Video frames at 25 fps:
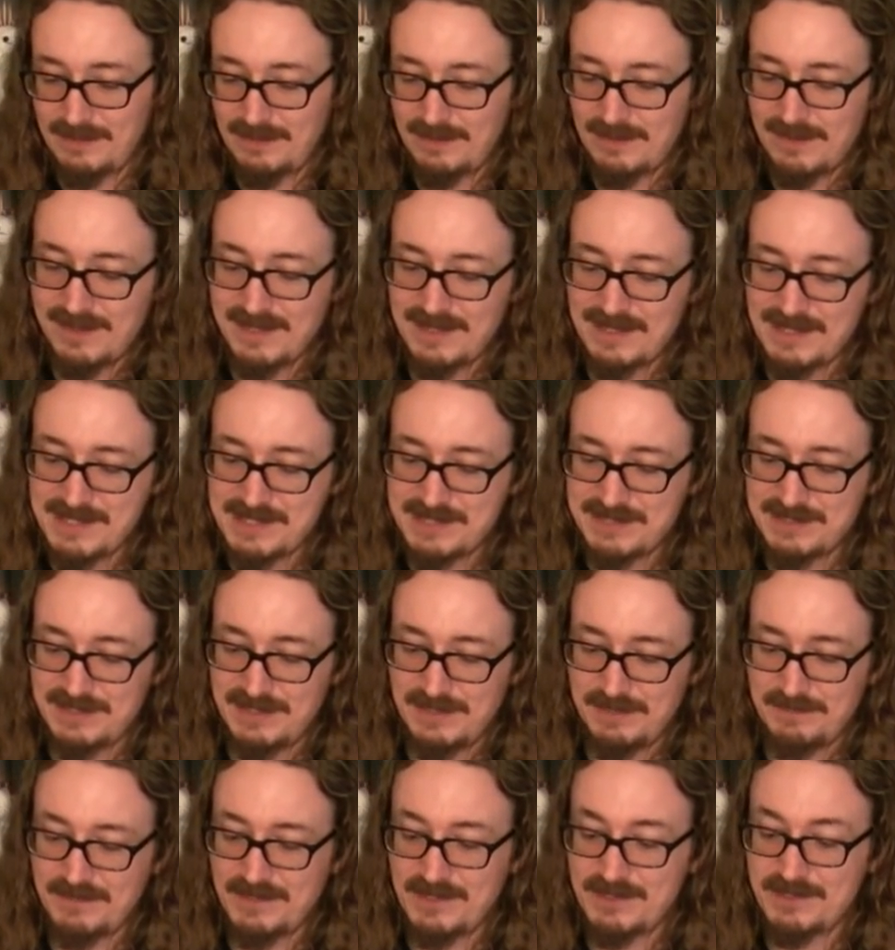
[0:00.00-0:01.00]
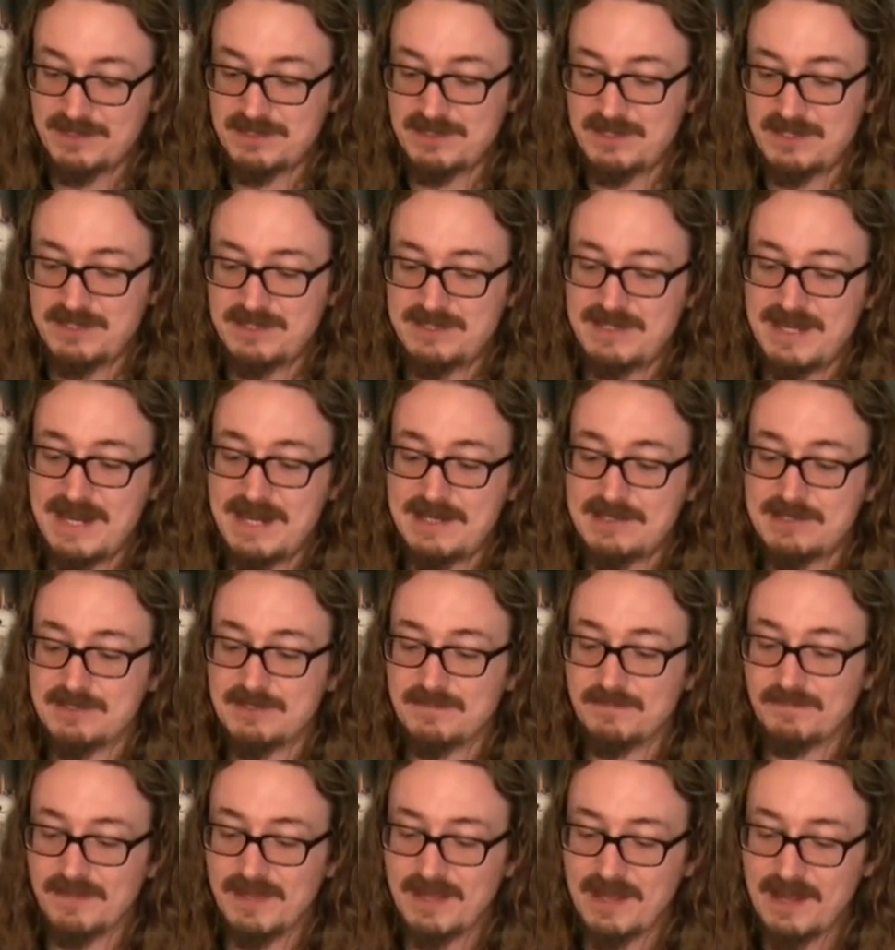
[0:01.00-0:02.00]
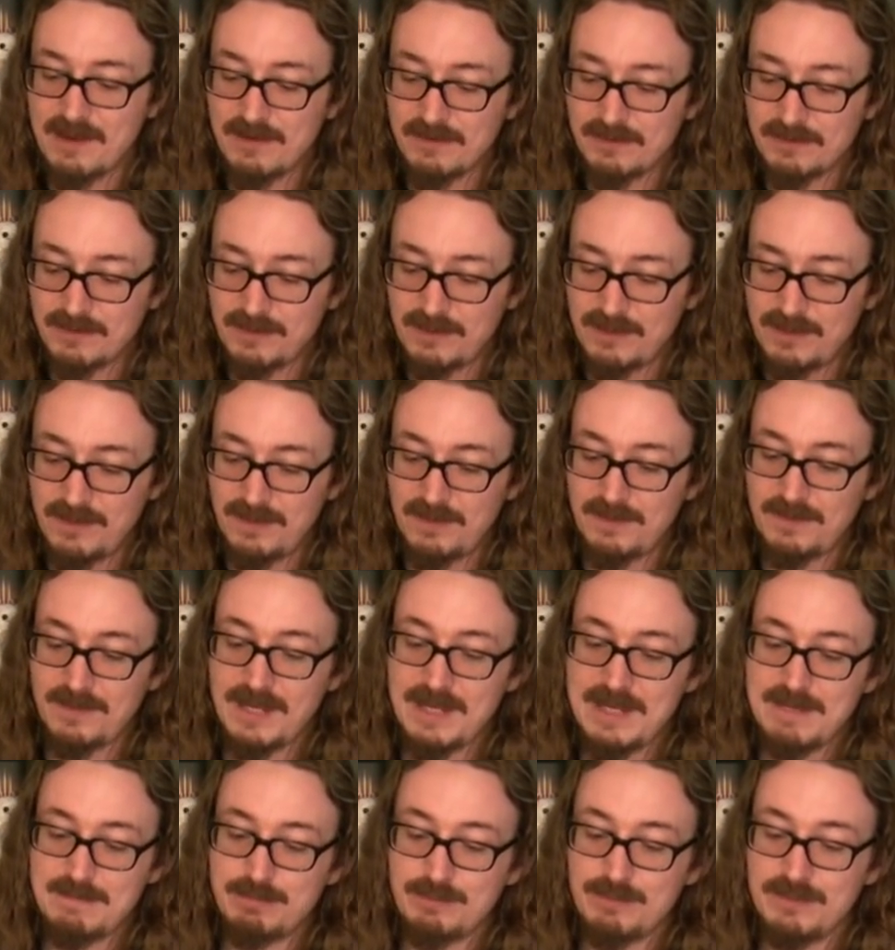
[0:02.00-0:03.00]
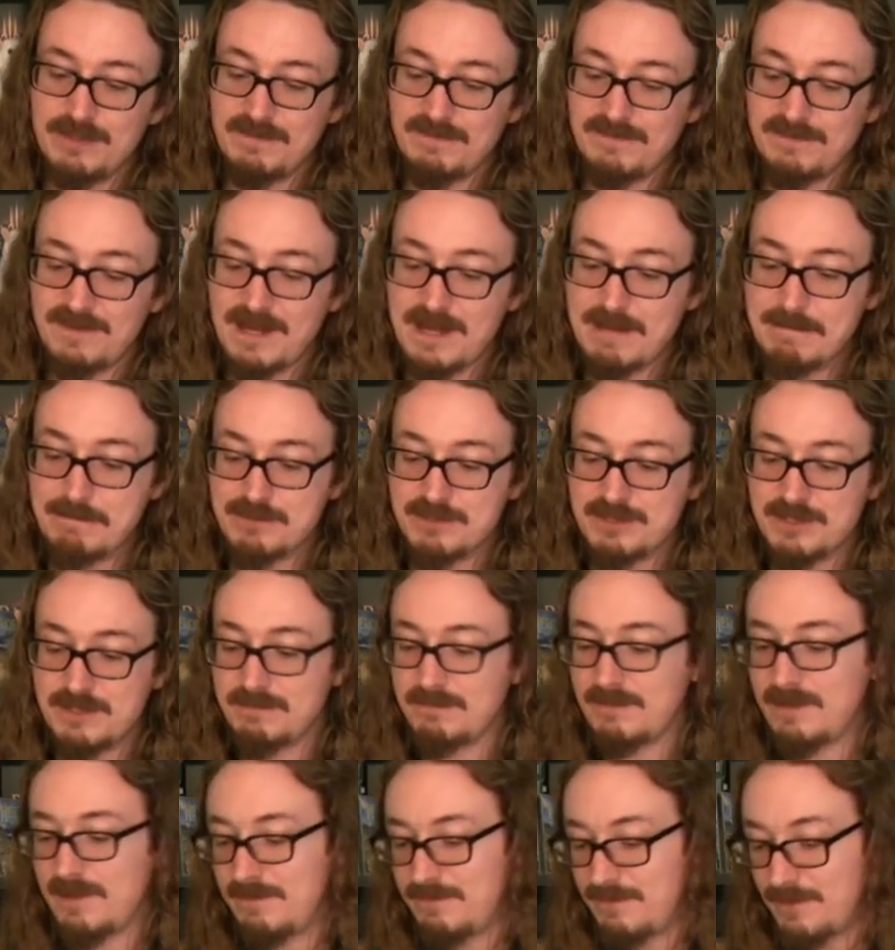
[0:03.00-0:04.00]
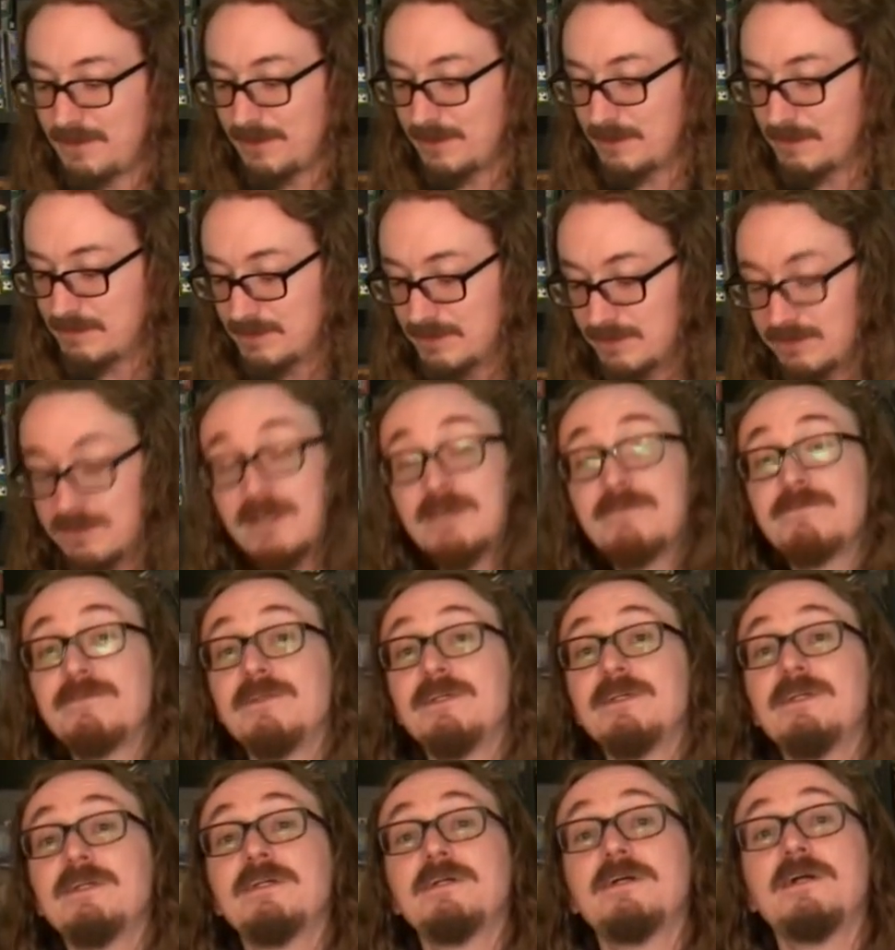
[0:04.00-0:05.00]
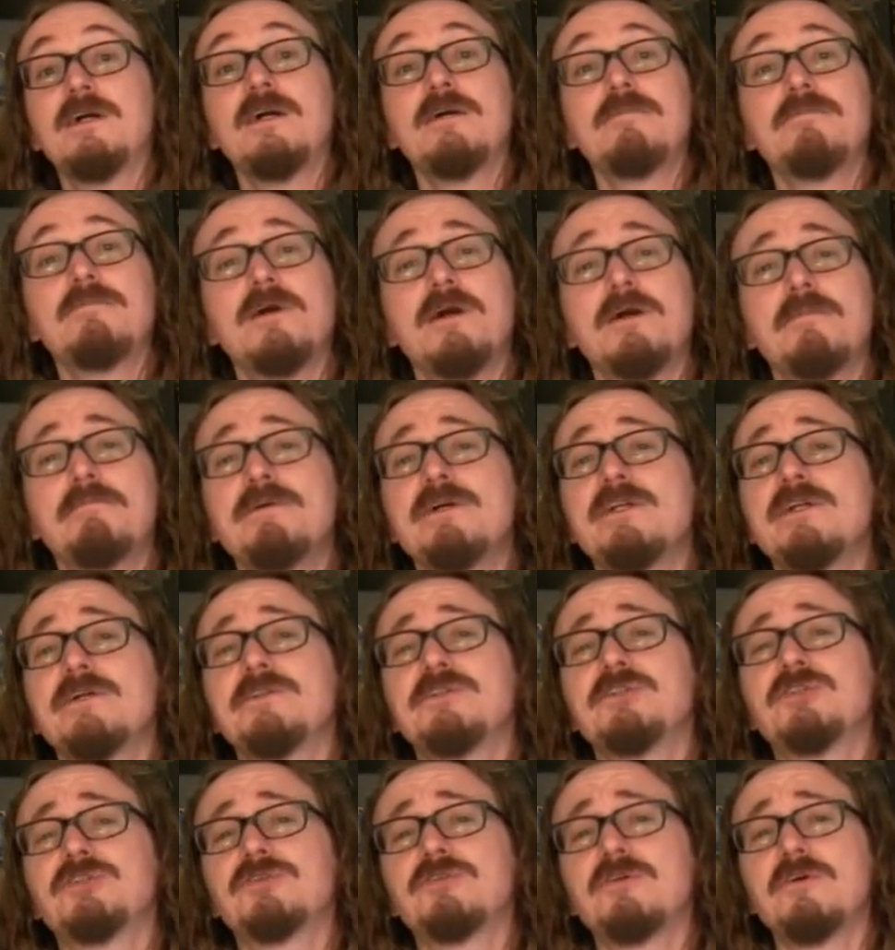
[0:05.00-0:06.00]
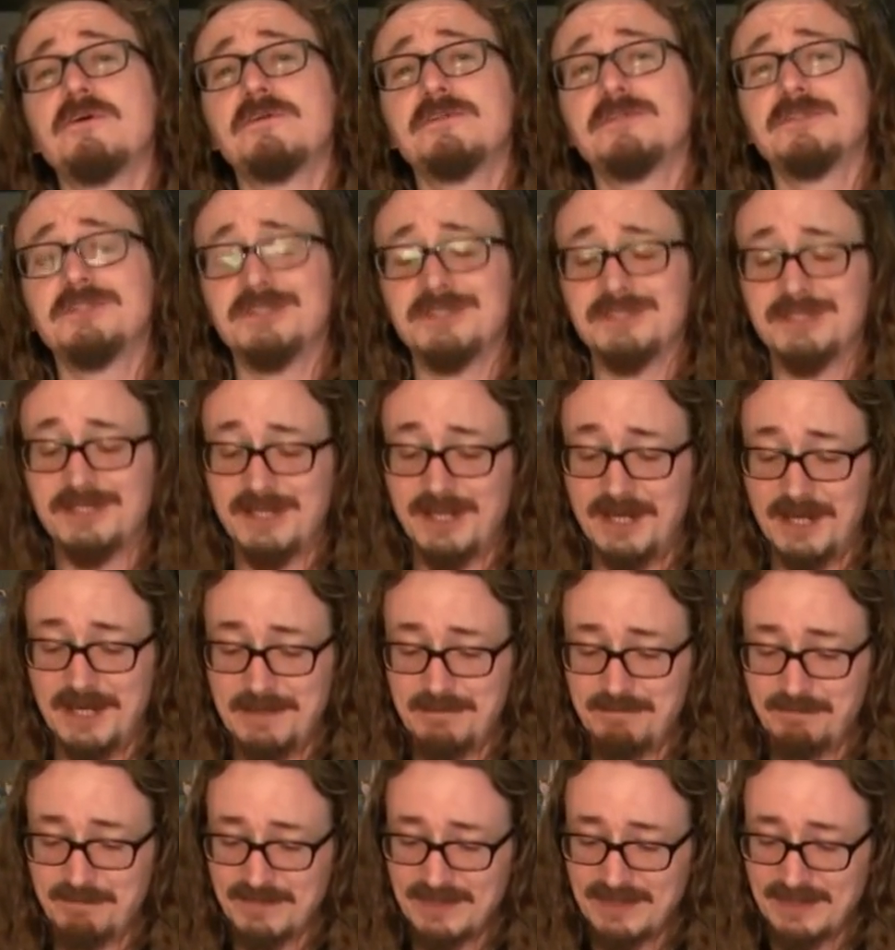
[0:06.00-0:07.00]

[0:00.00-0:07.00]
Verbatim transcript: All right, let's see. Here's the stats. Alcohol, eight point five percent by volume, so definitely a, a bit on the stronger side.